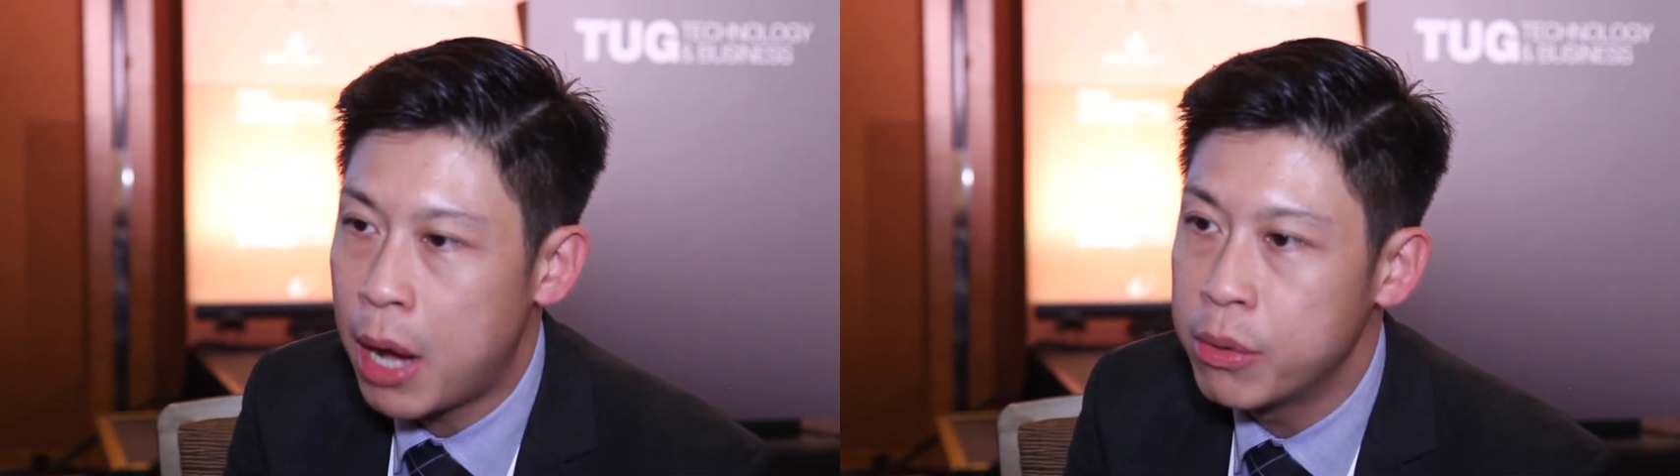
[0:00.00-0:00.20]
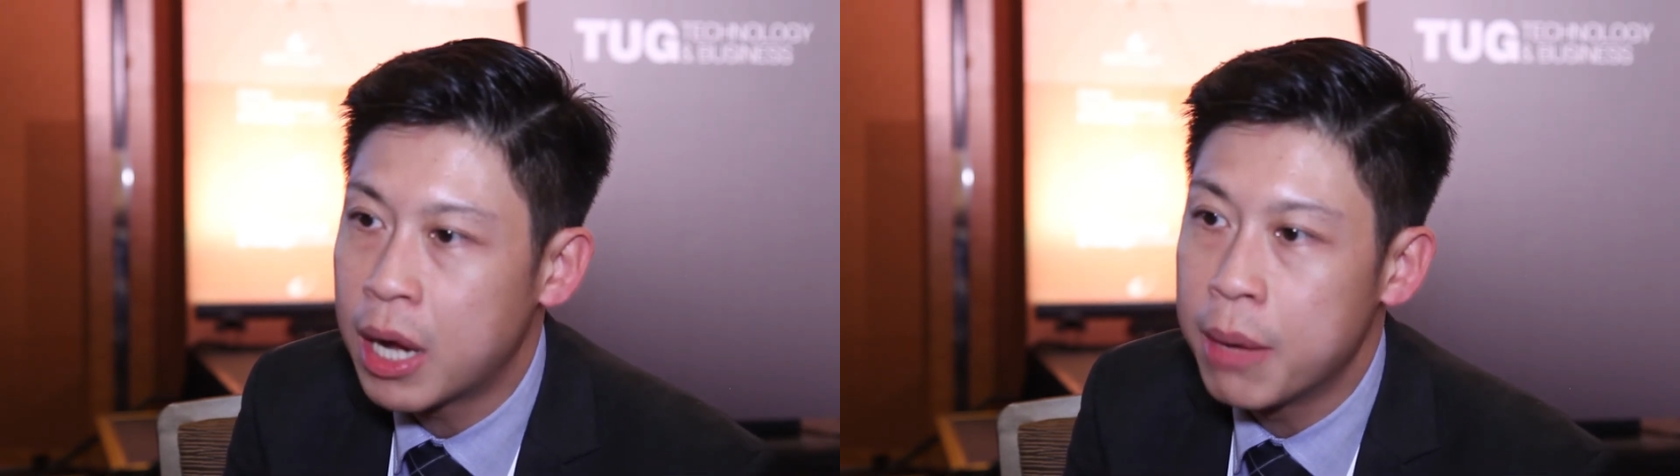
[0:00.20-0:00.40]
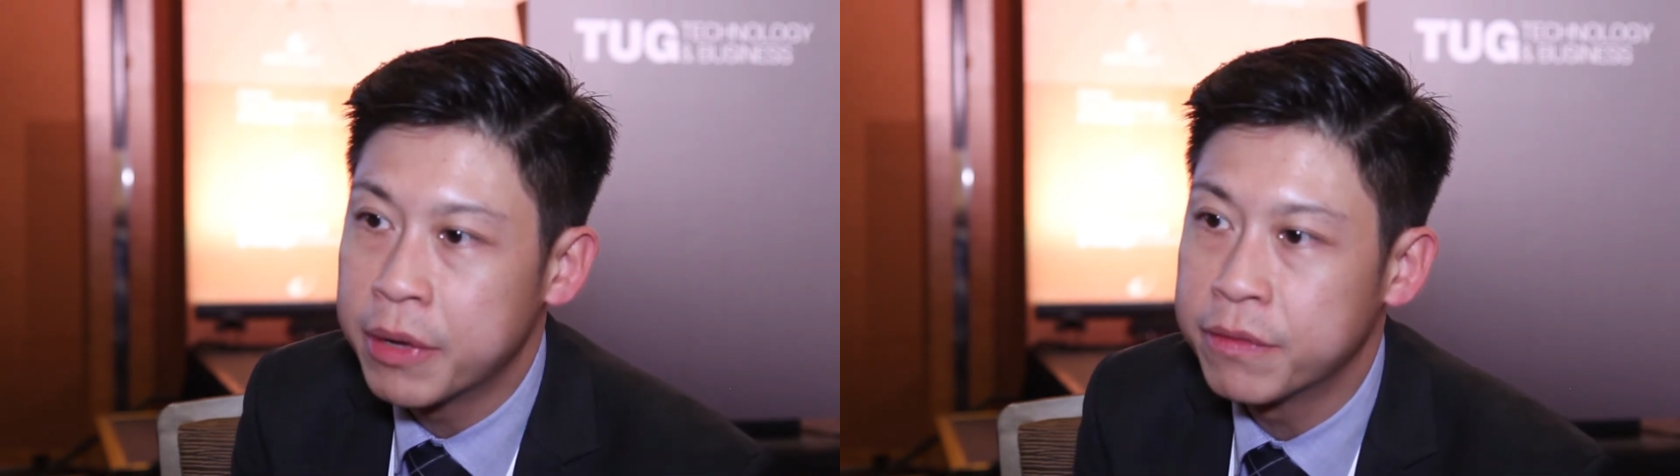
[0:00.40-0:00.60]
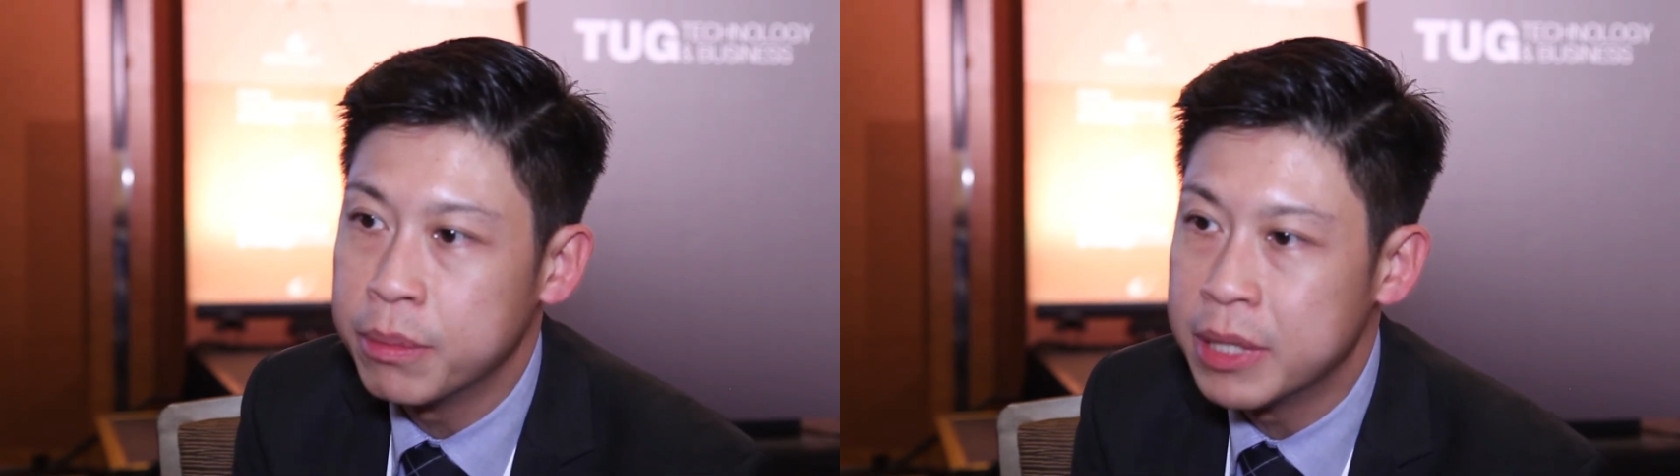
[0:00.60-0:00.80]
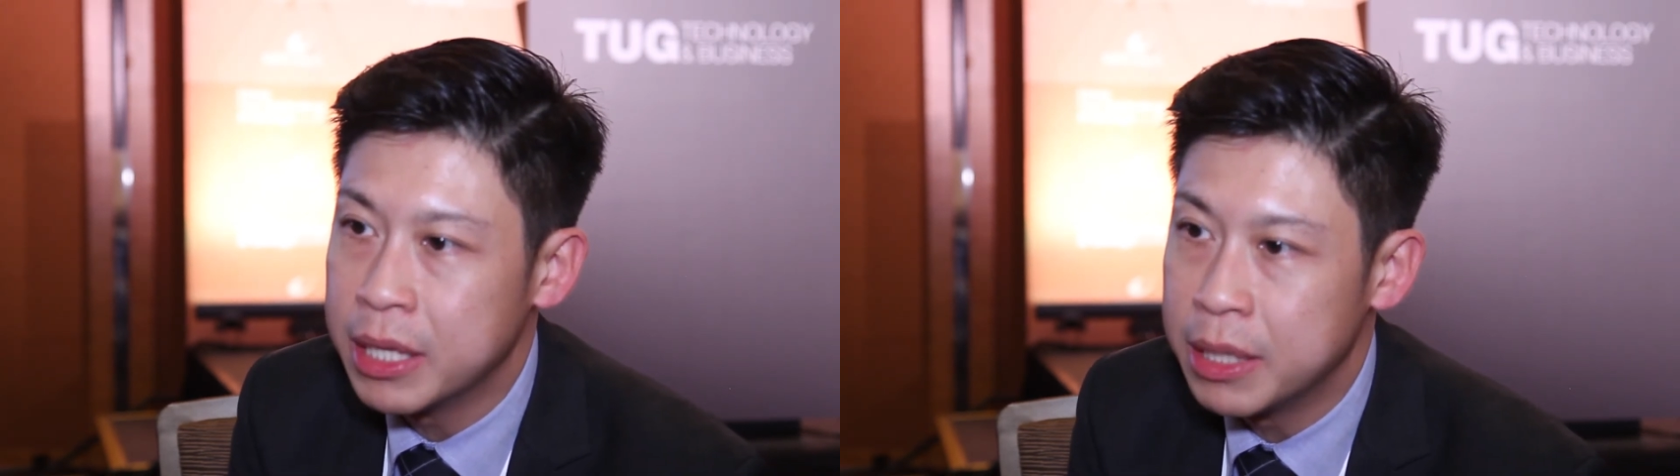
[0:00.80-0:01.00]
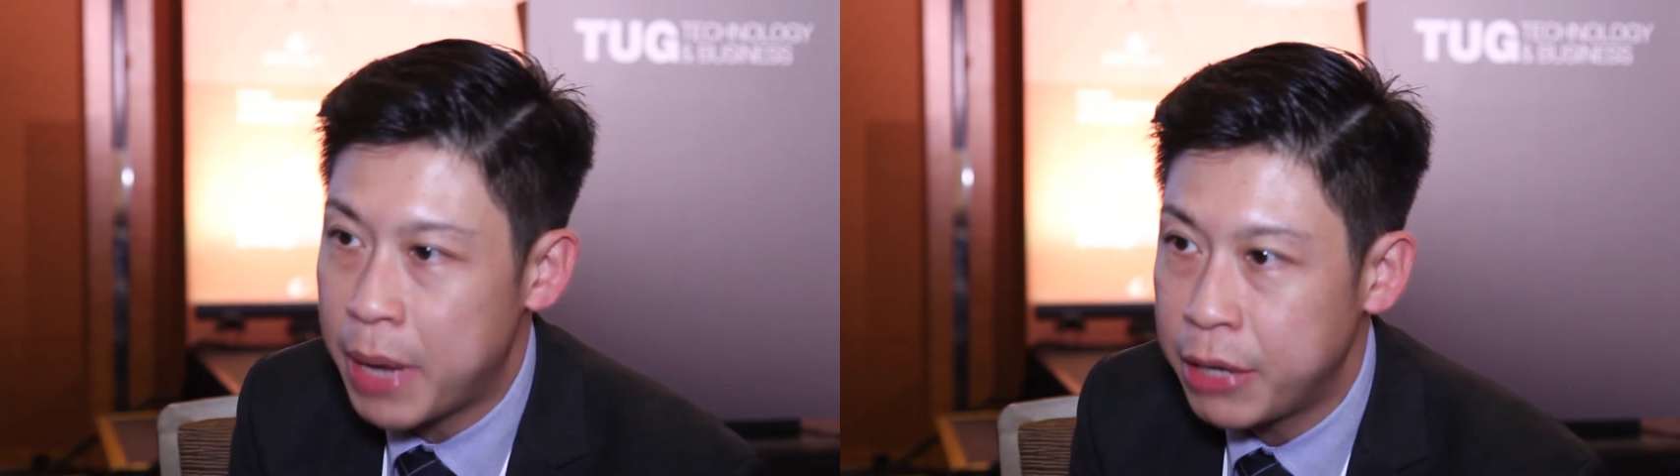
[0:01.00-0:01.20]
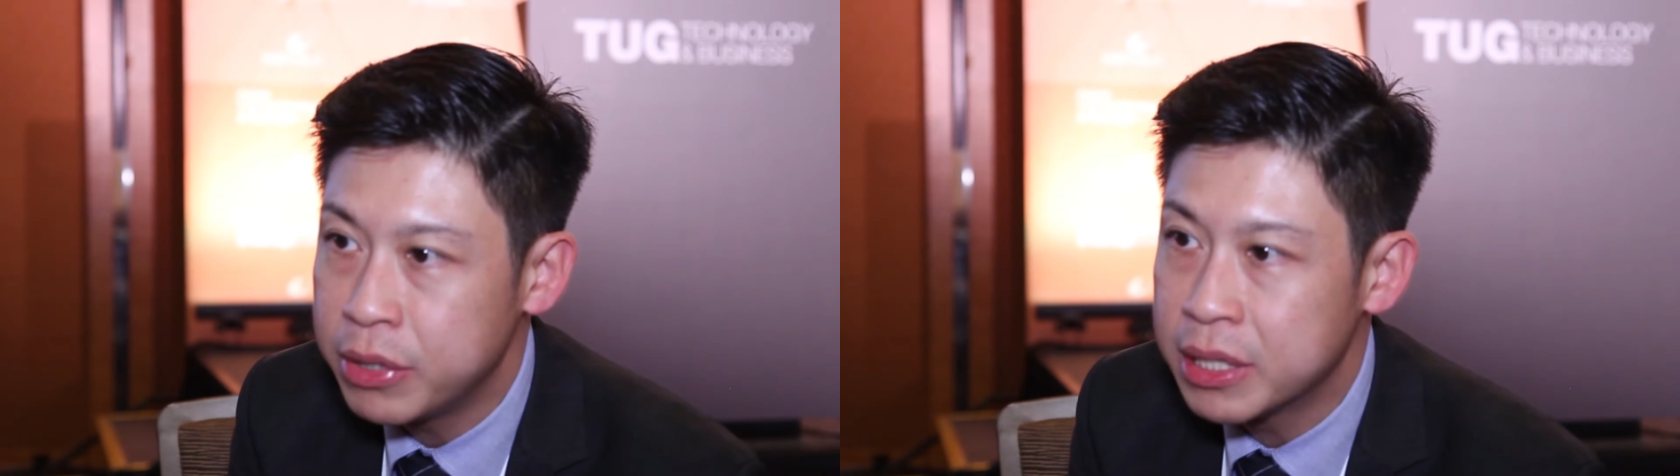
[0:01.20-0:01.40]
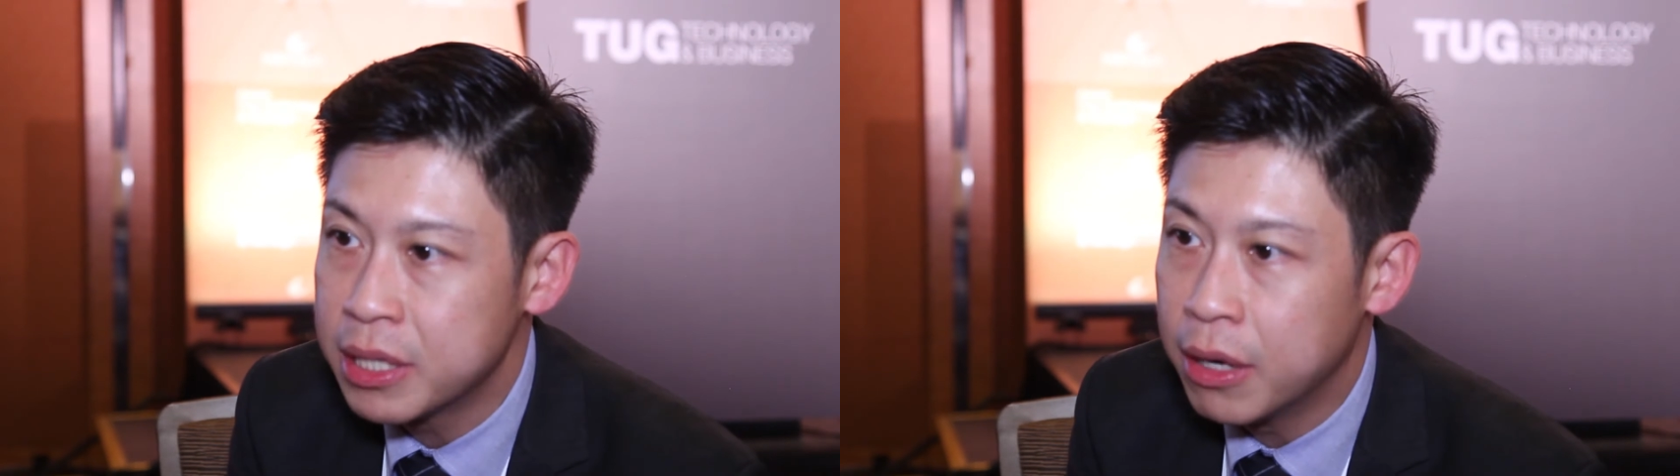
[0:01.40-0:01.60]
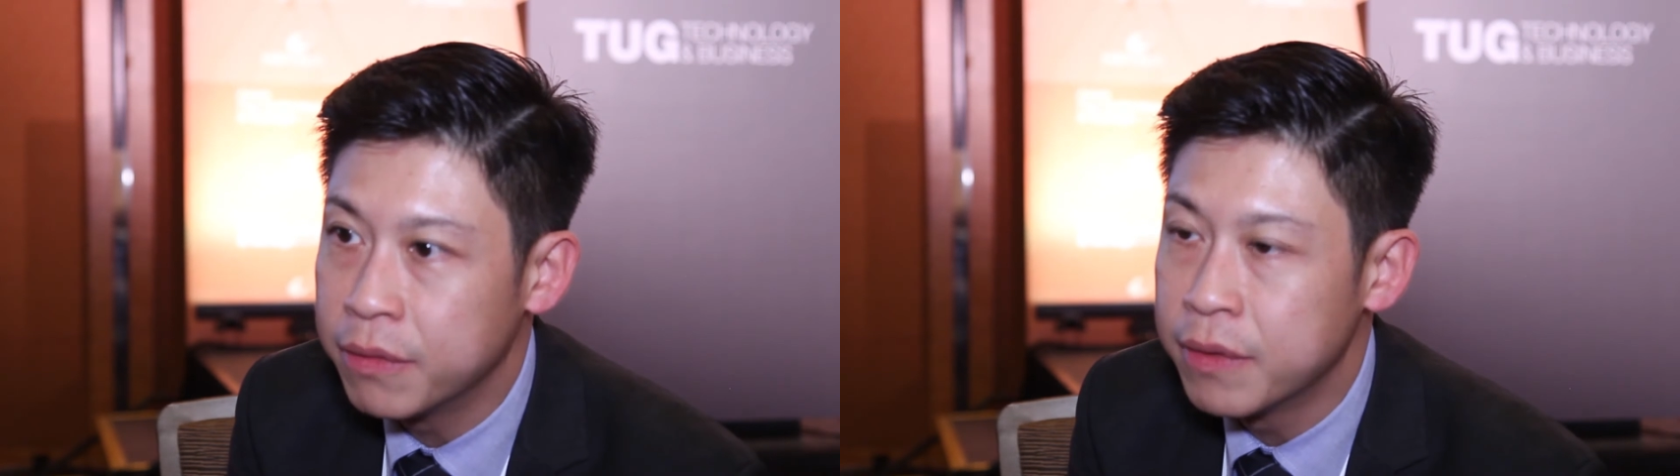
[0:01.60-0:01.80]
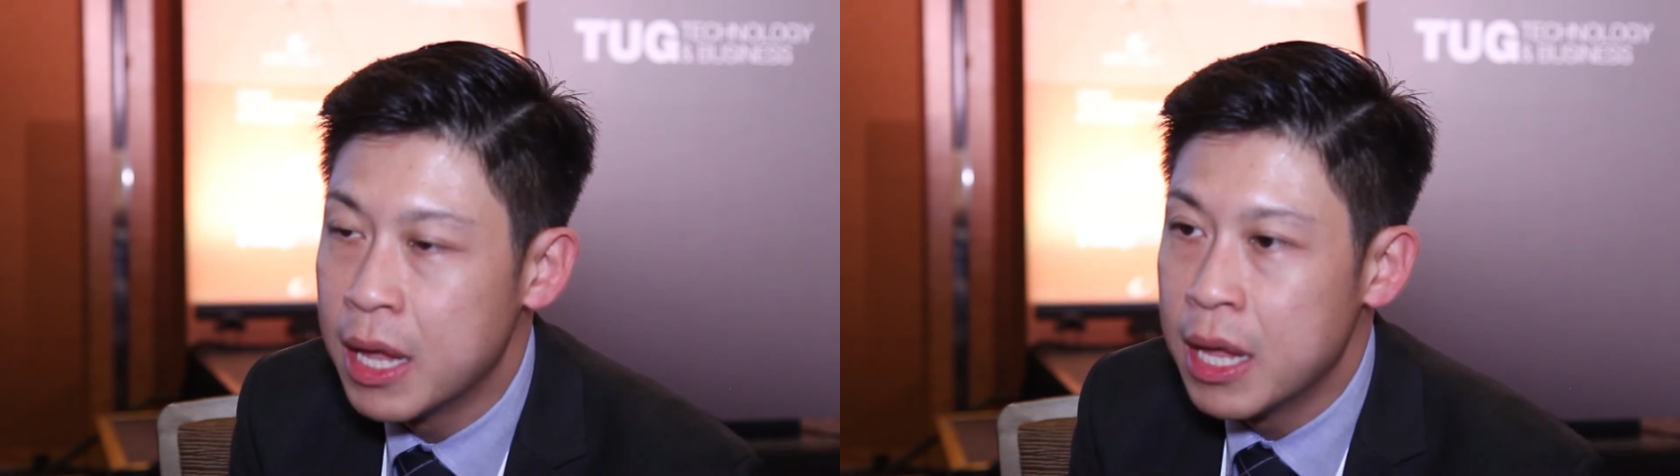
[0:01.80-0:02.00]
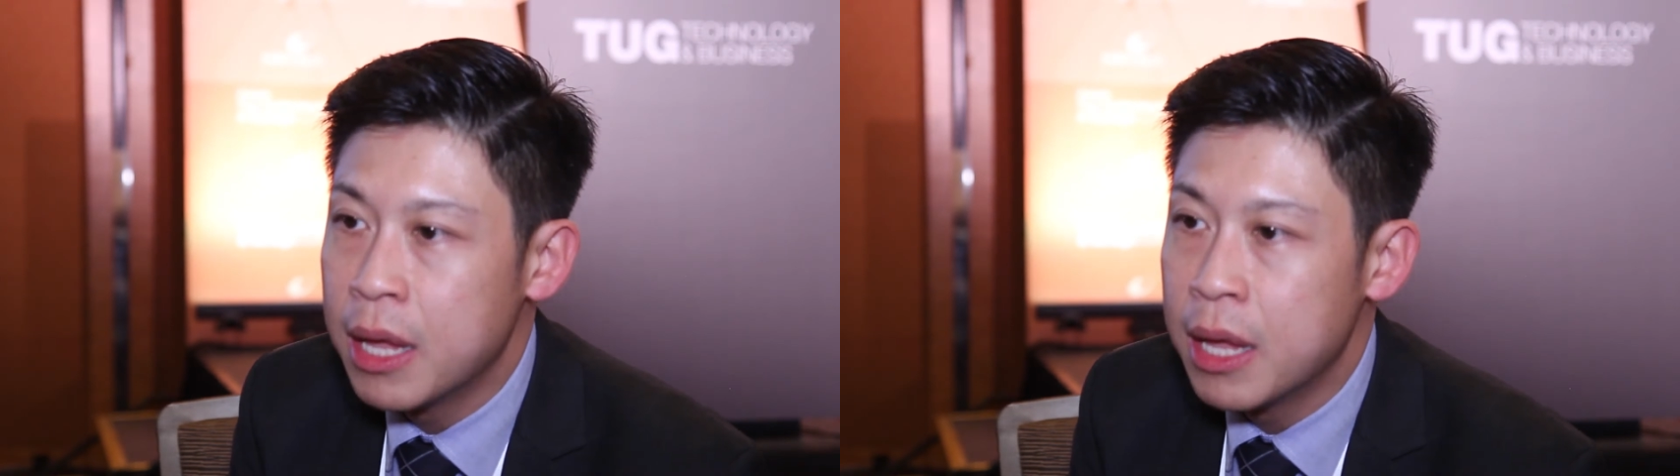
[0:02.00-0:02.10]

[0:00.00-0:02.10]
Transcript: power coming from the battery itself,